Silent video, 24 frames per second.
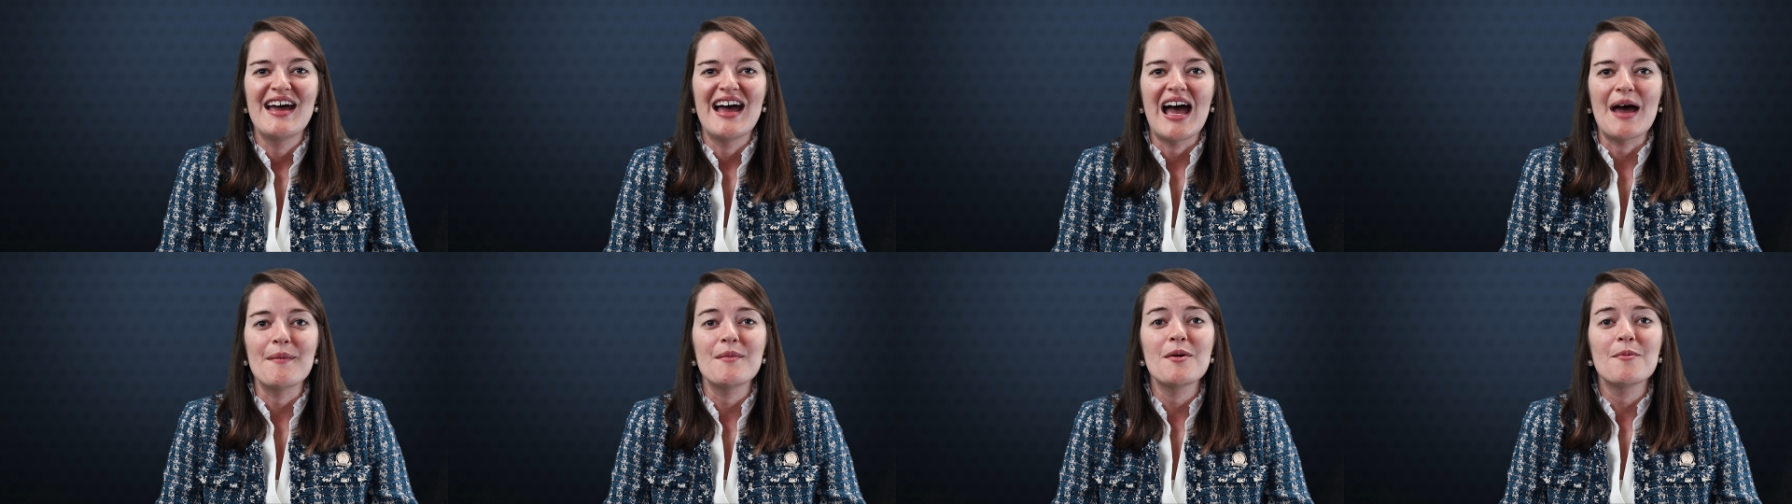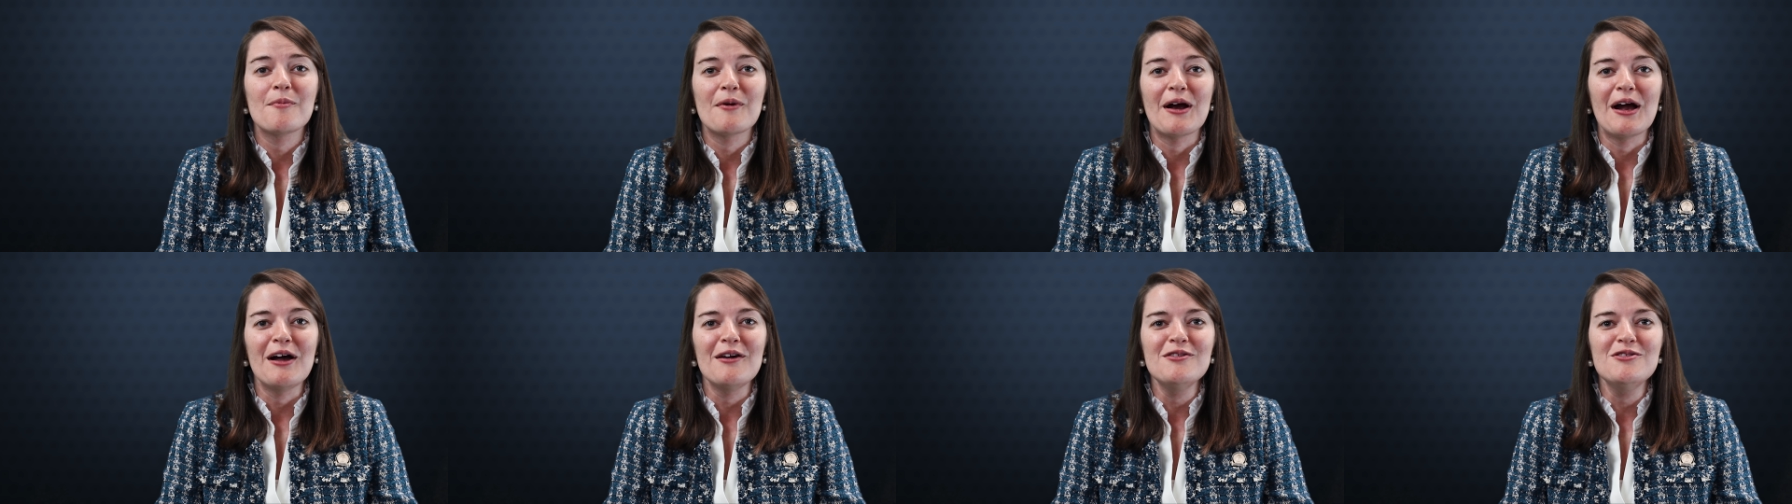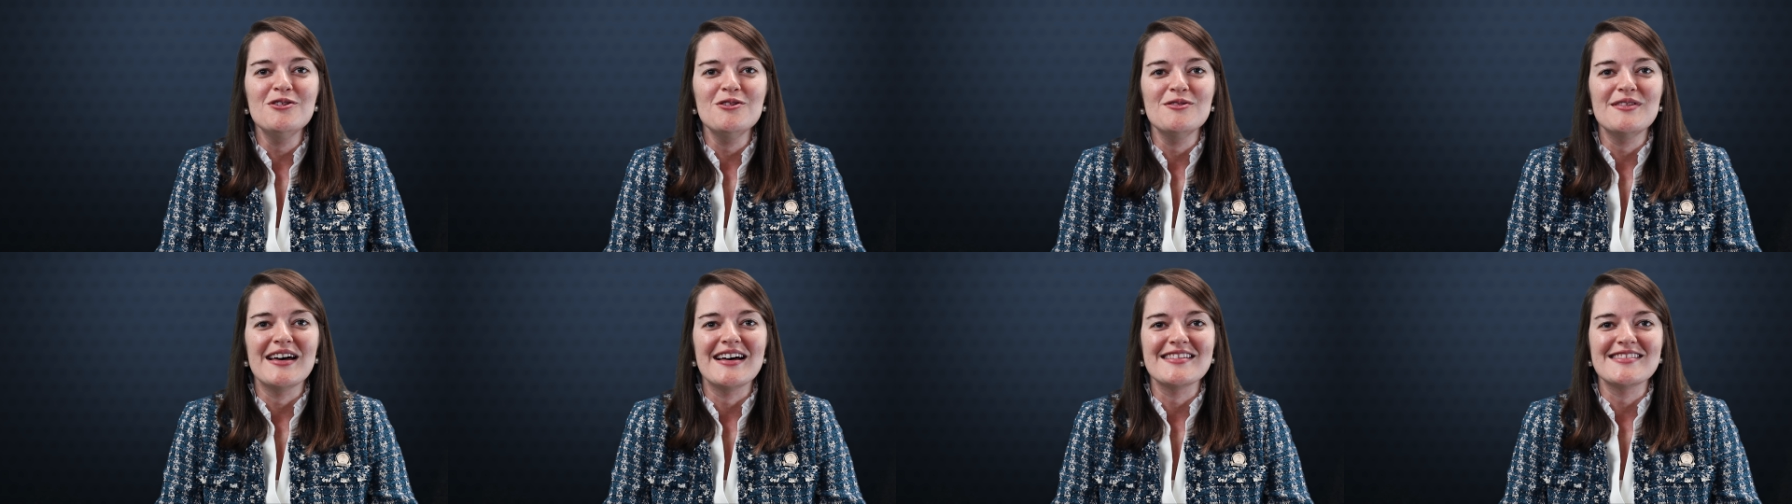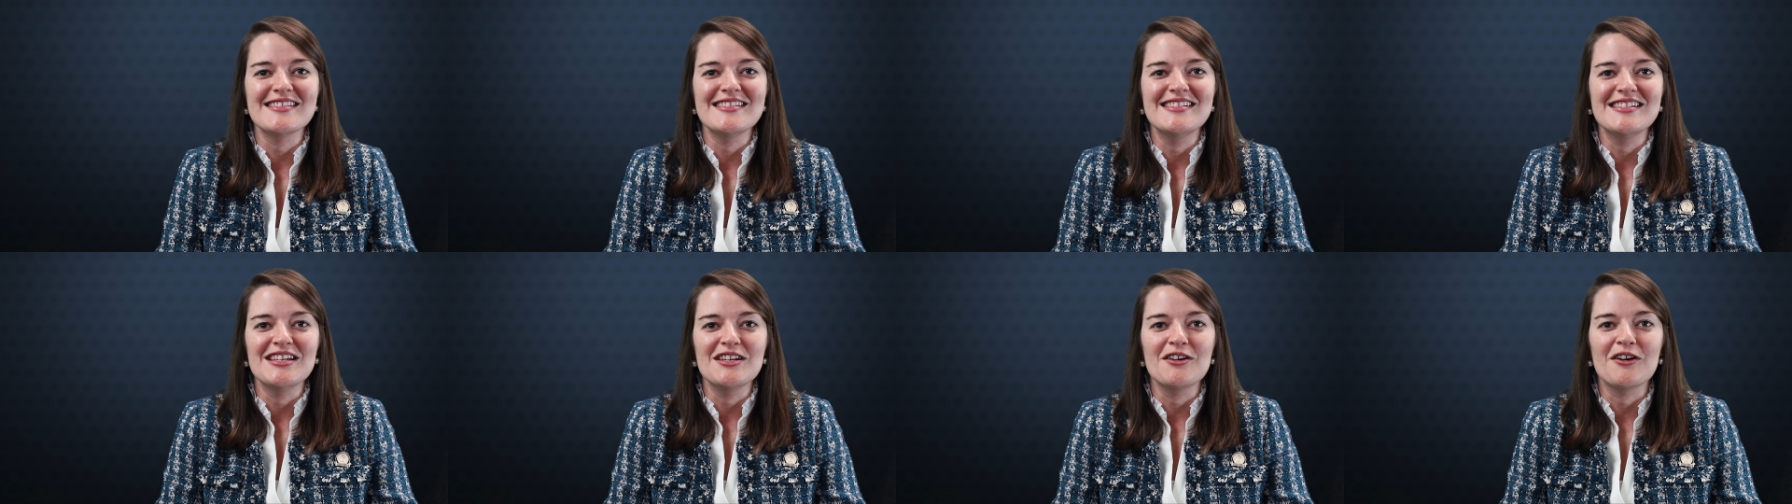I'm a proud
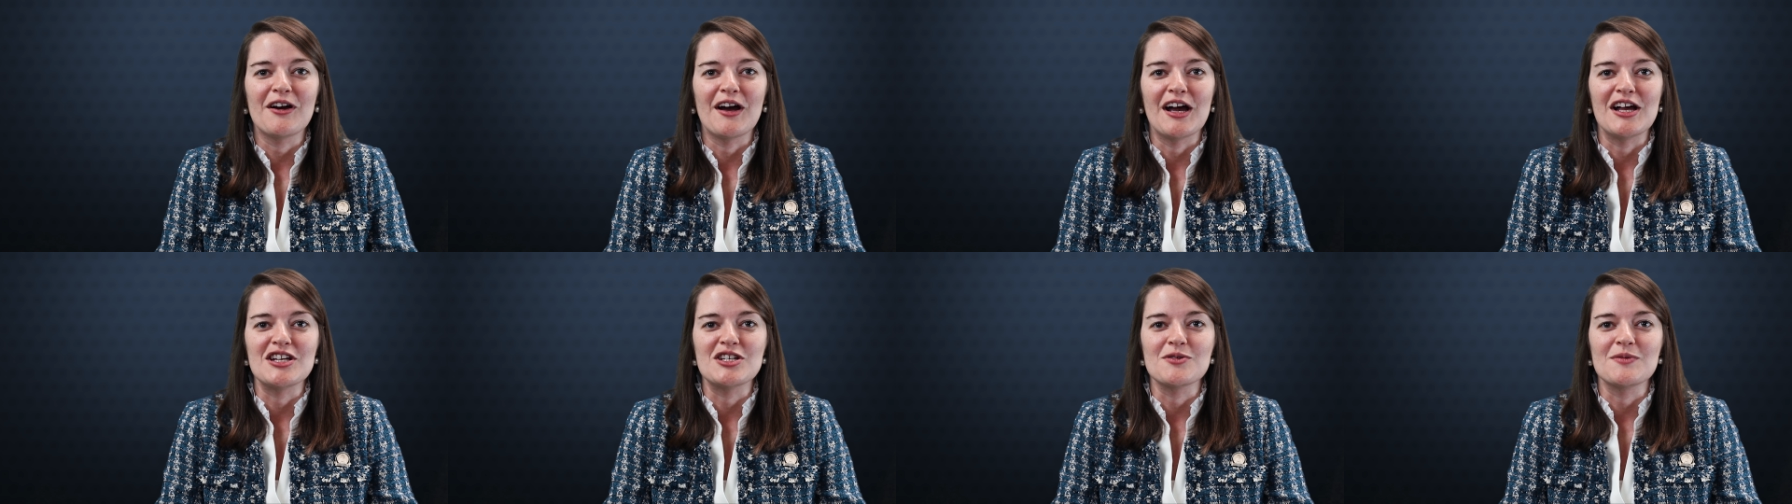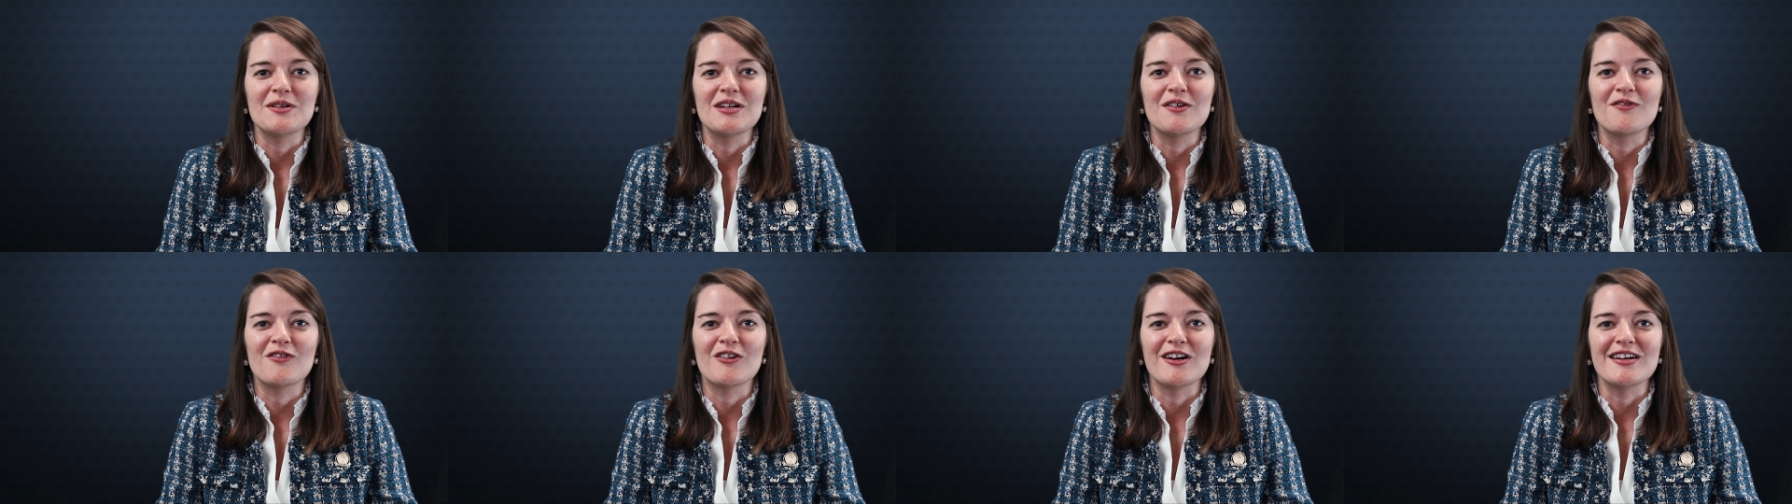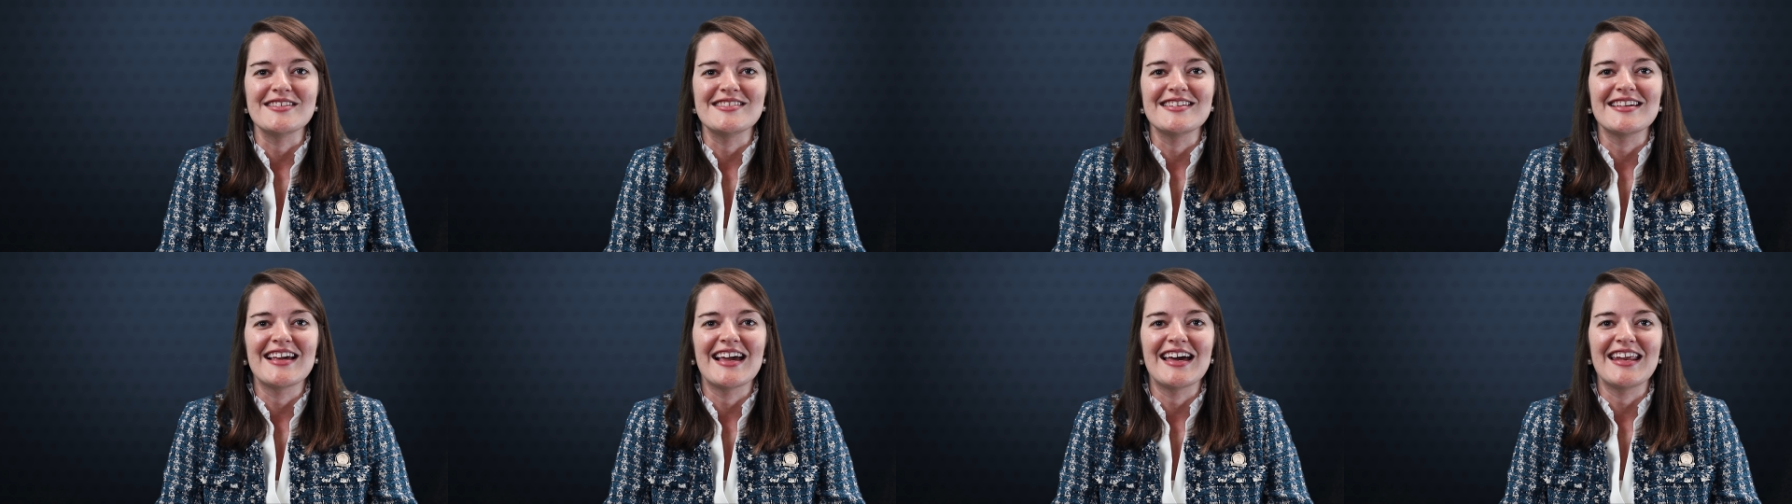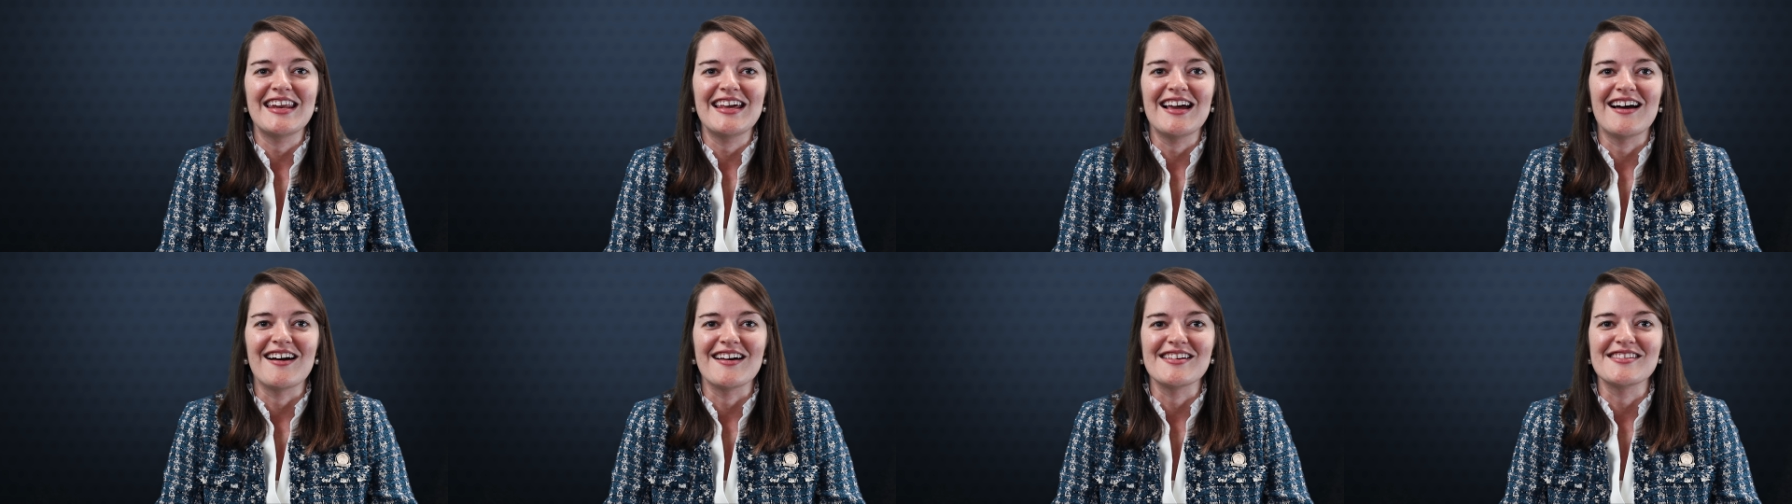2010 graduate of Grayson
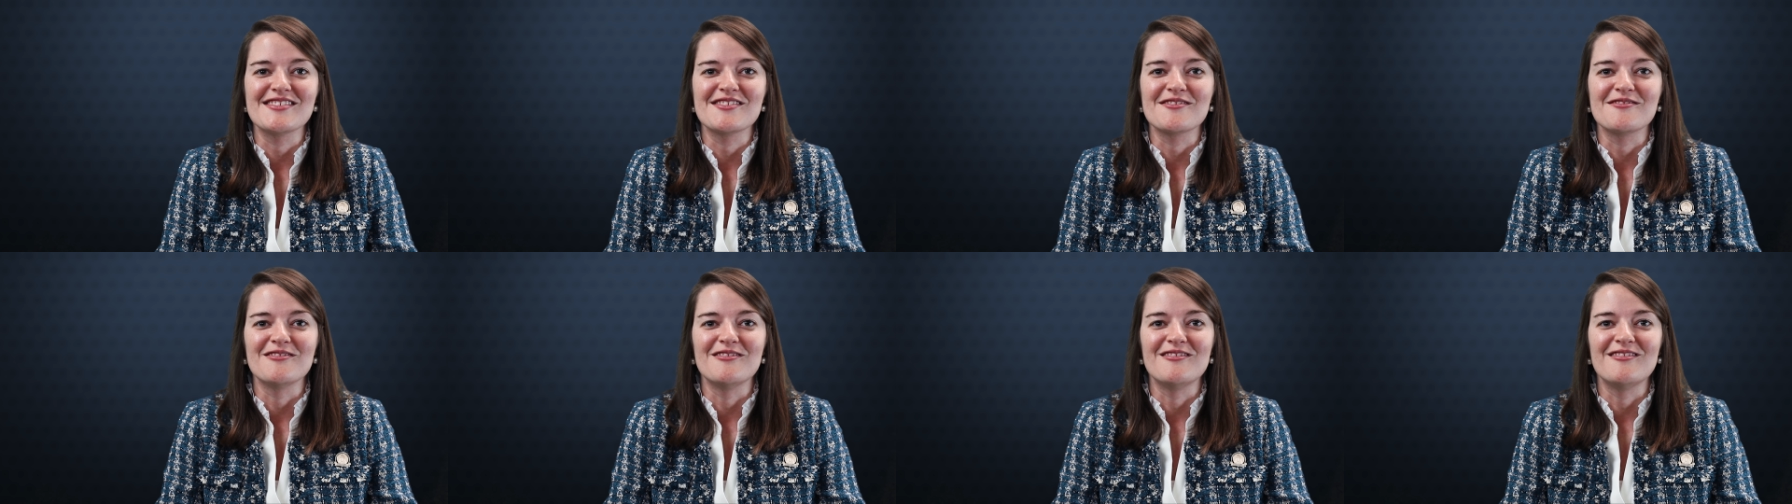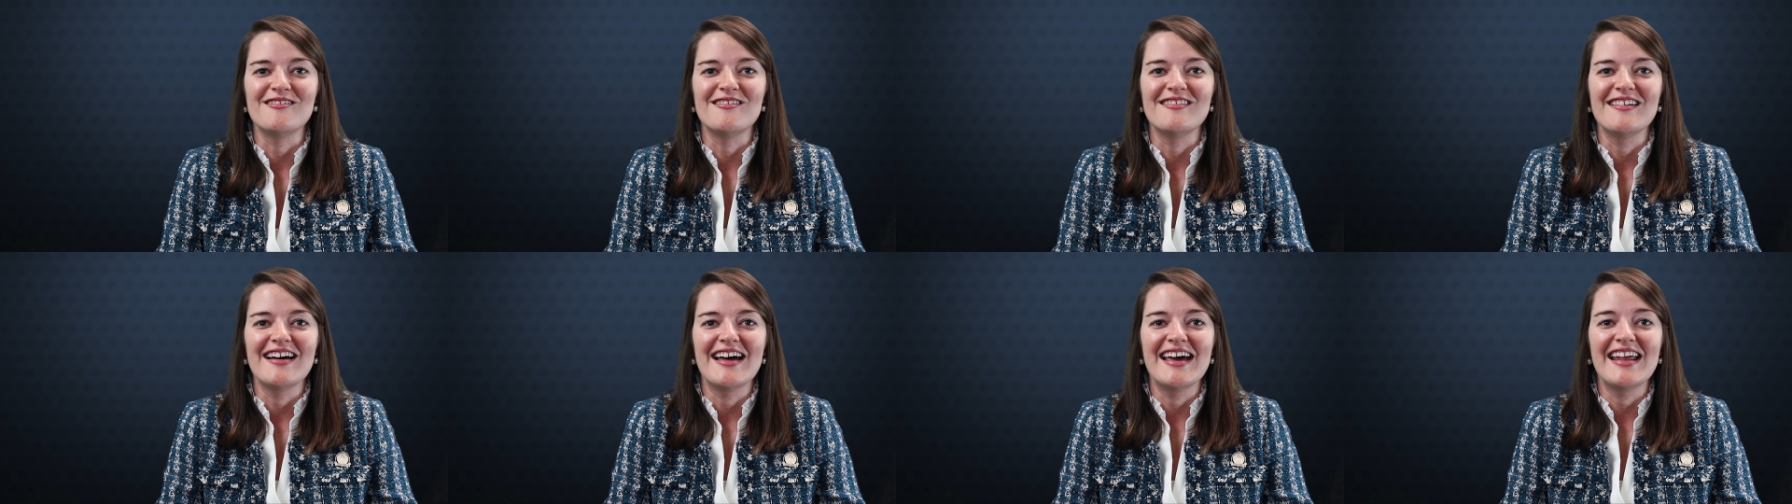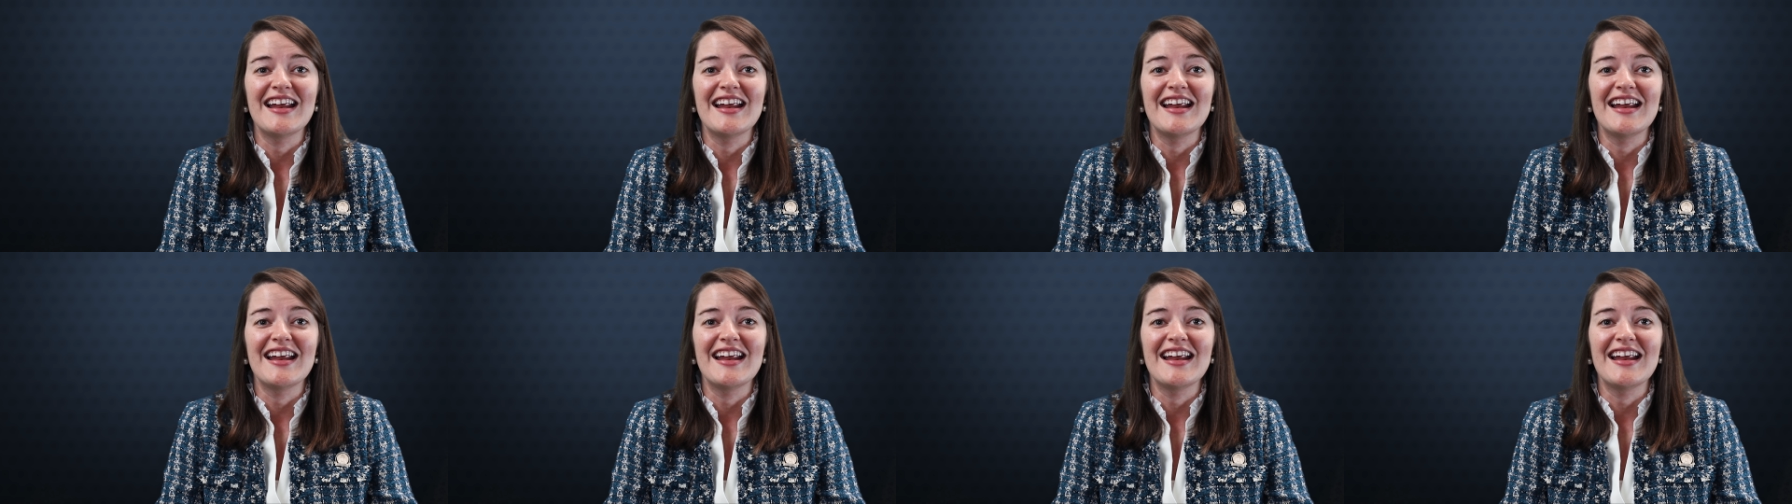County High School,